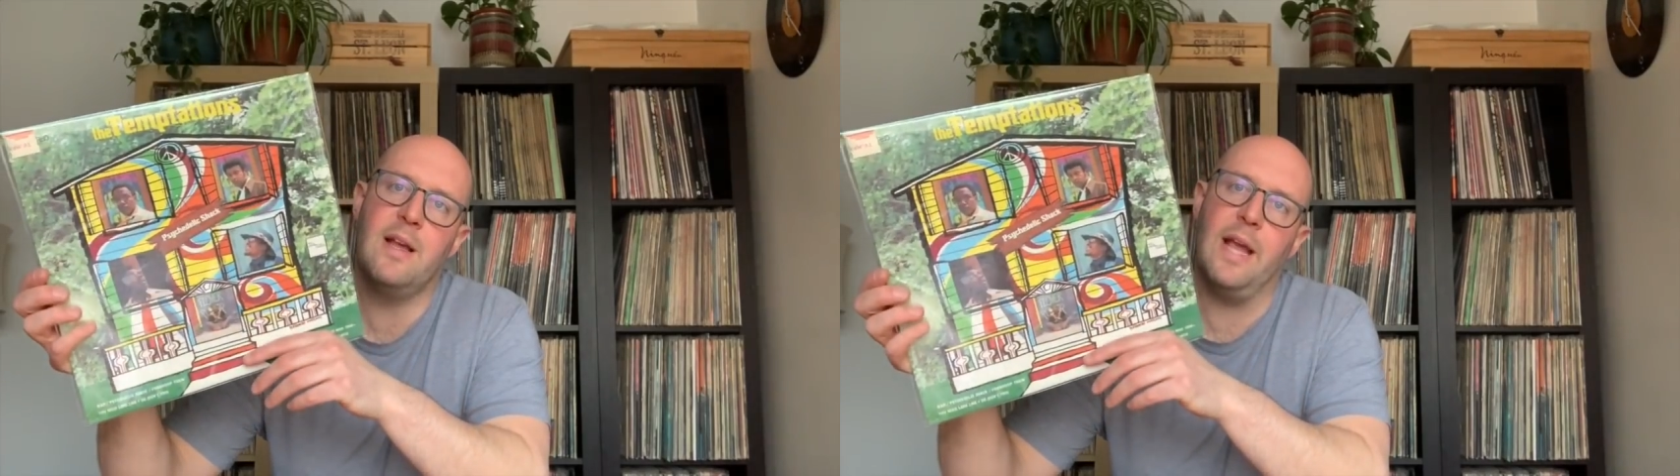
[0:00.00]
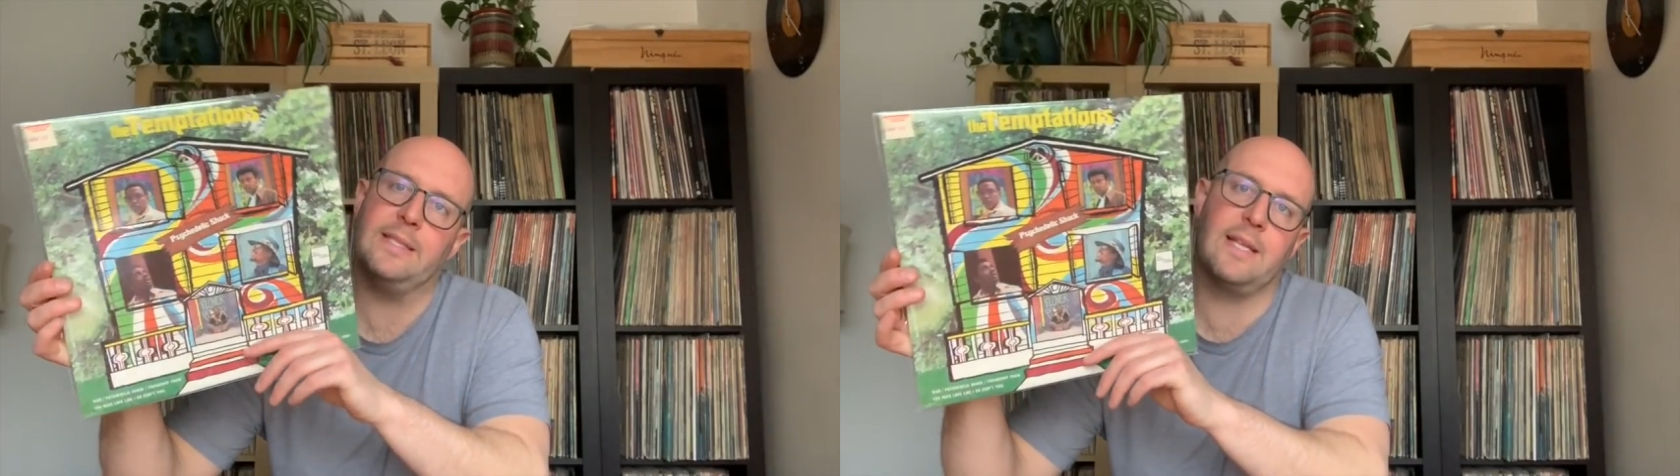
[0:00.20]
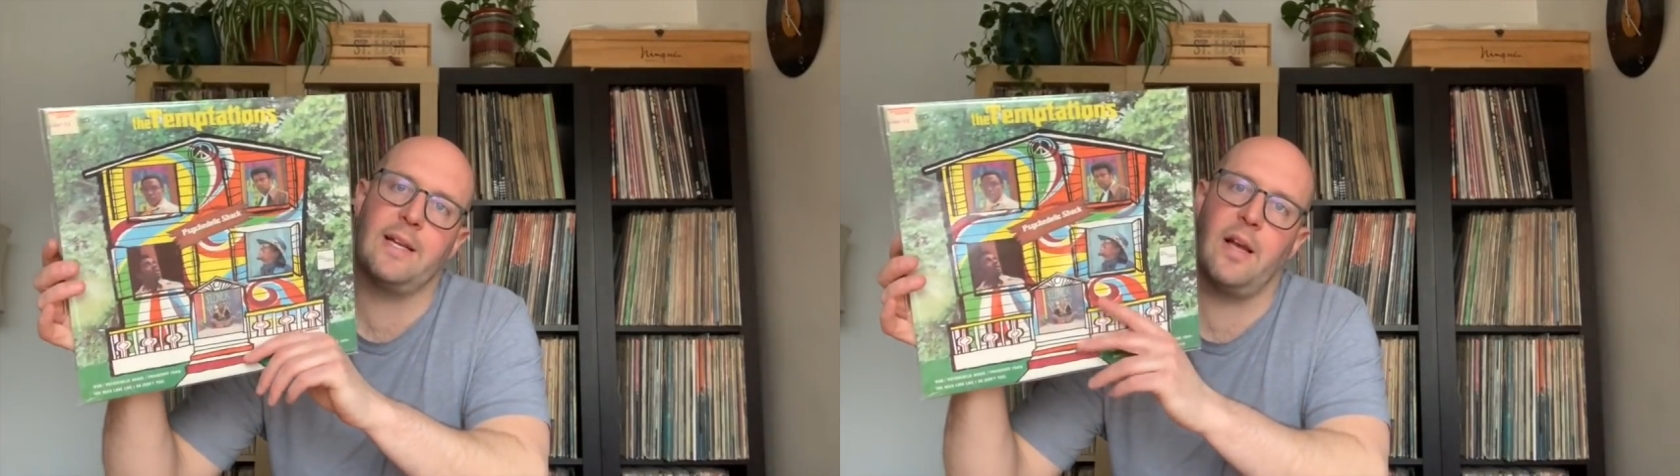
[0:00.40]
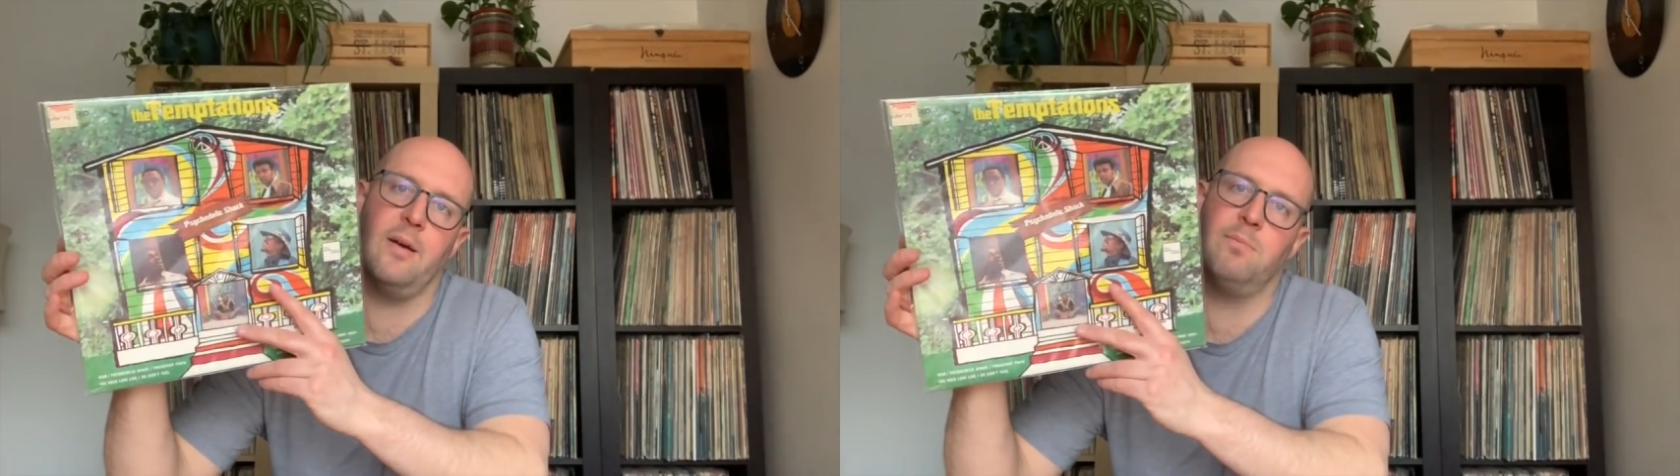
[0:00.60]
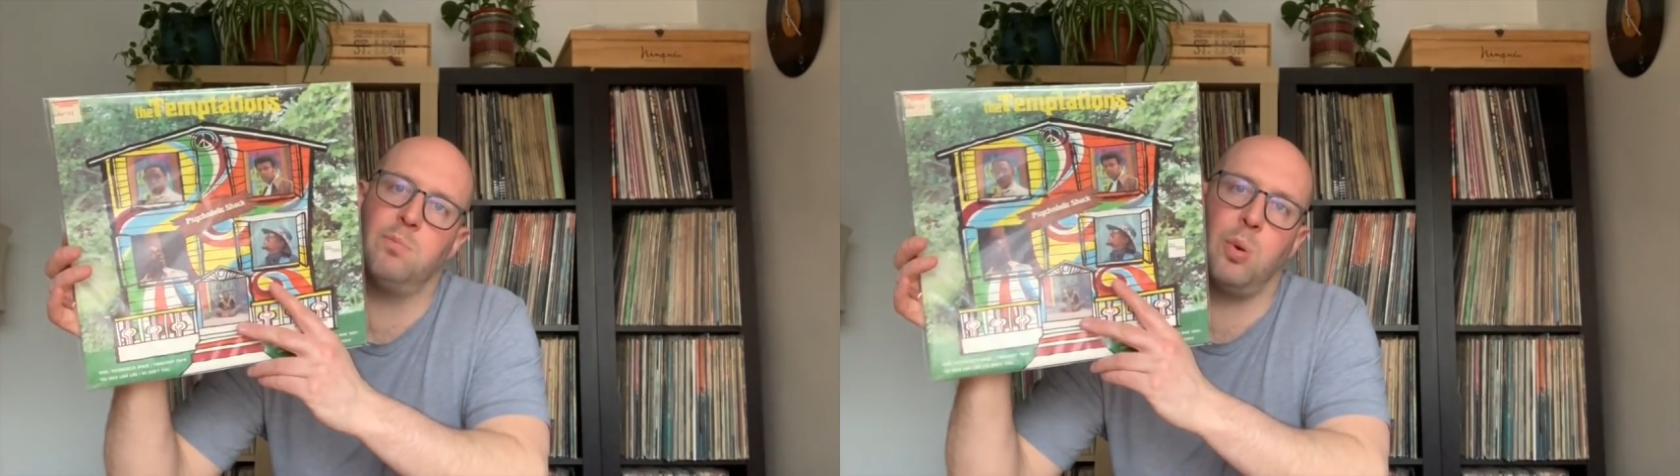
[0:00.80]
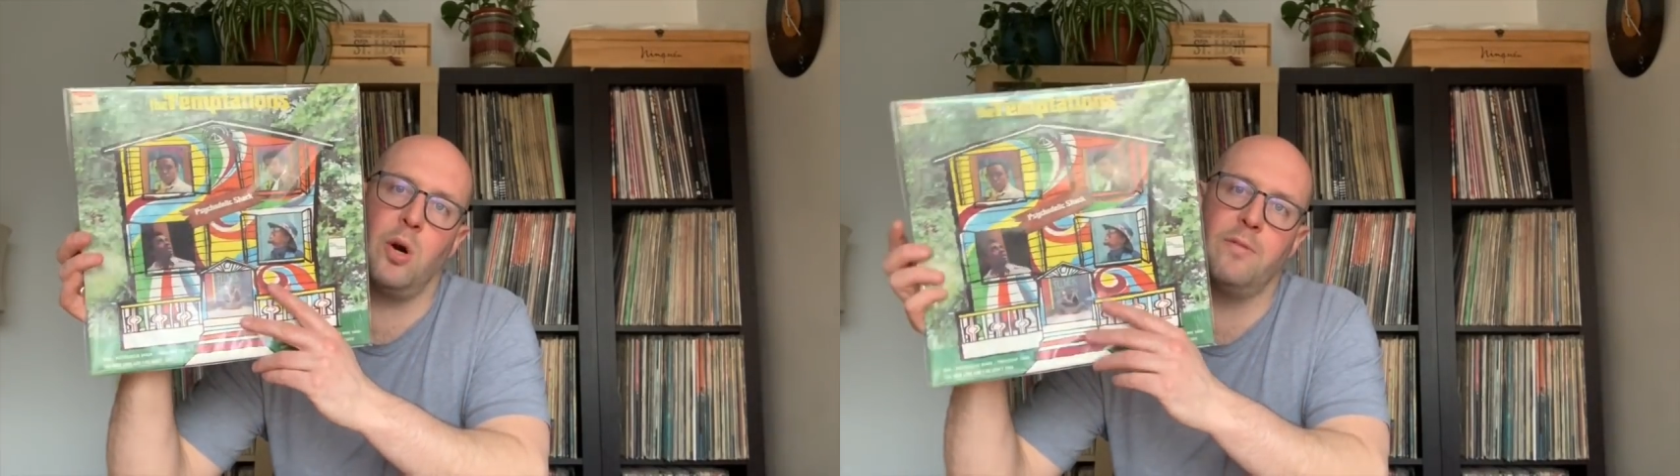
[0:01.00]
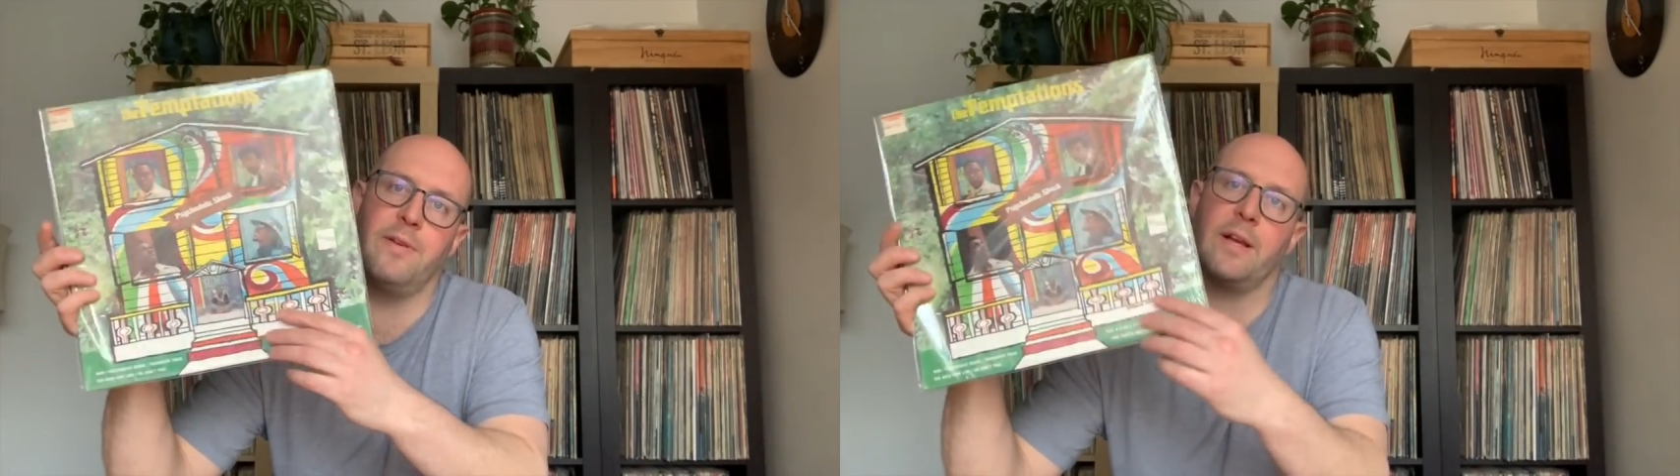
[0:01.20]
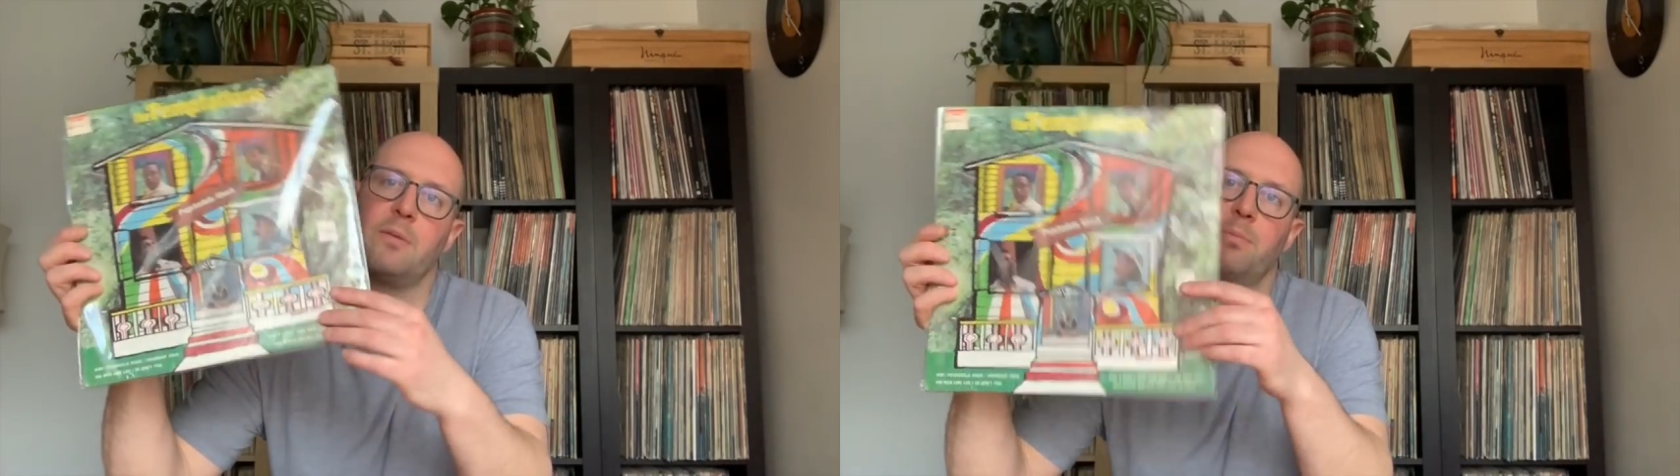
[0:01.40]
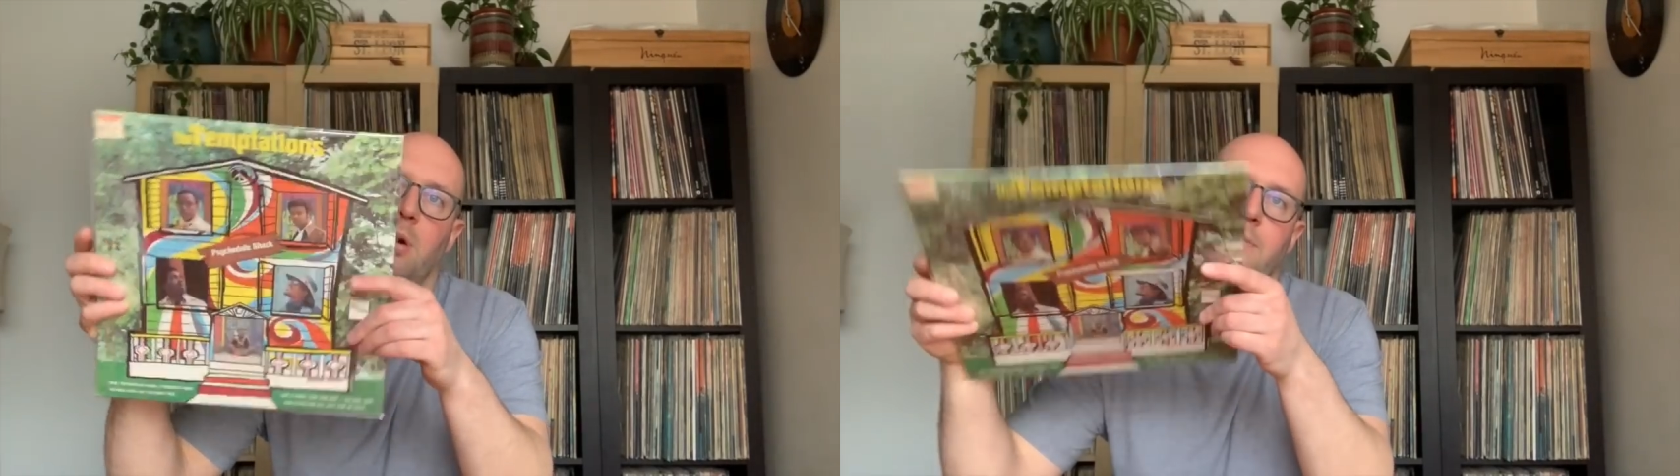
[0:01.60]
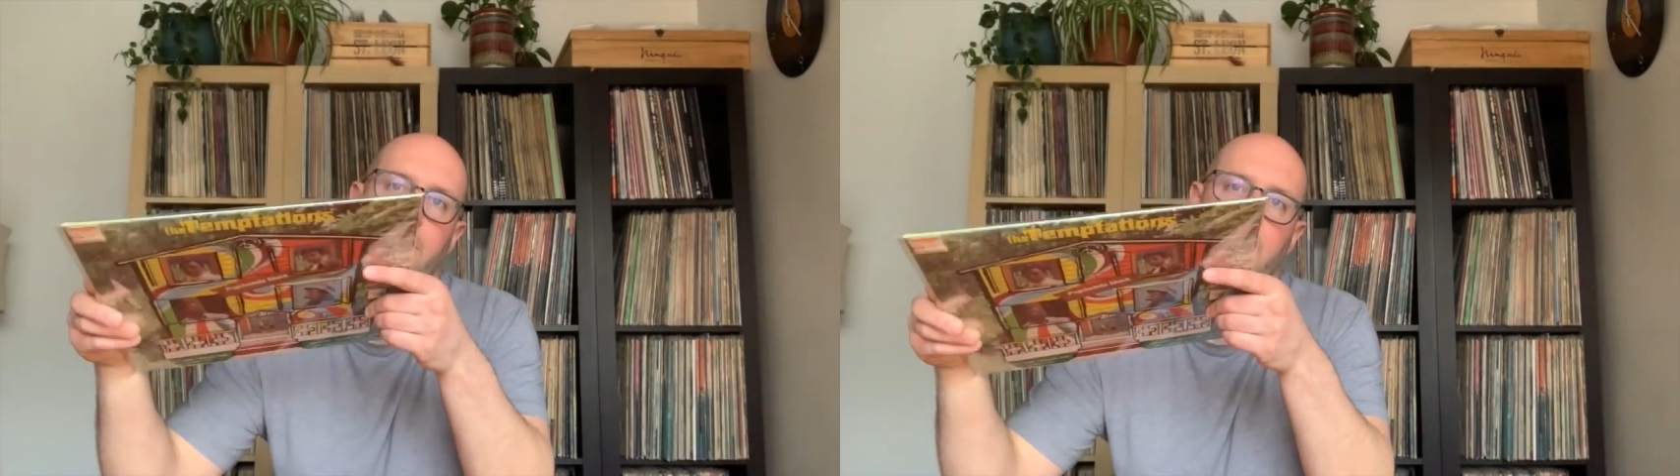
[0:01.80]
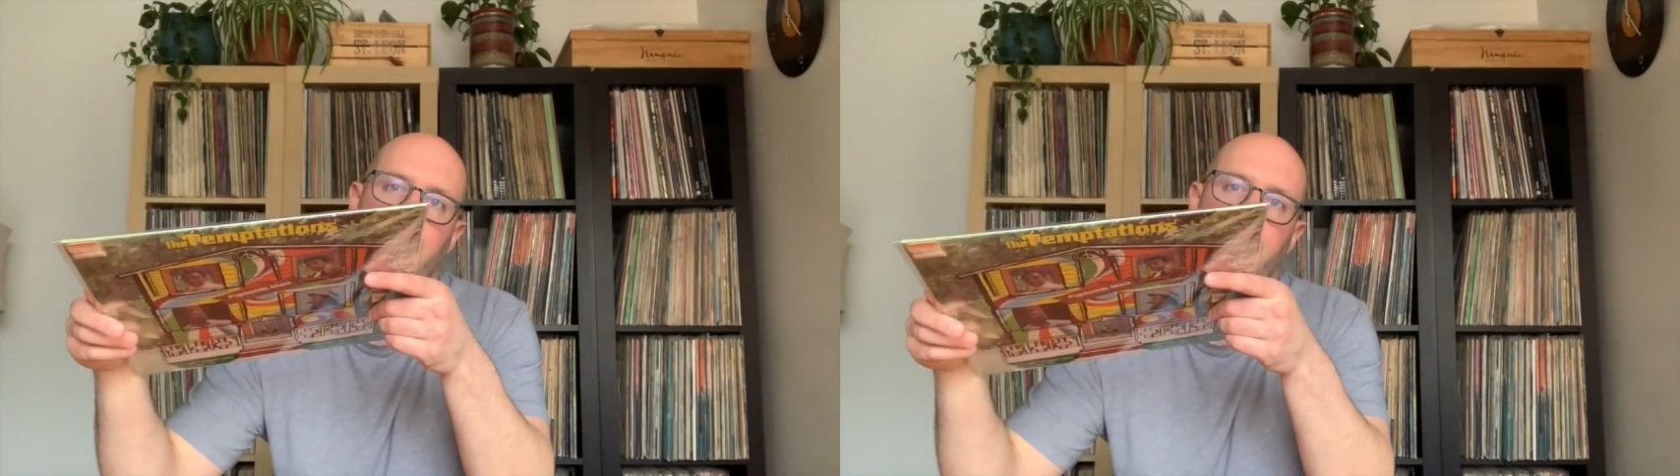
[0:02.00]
it's like a perfect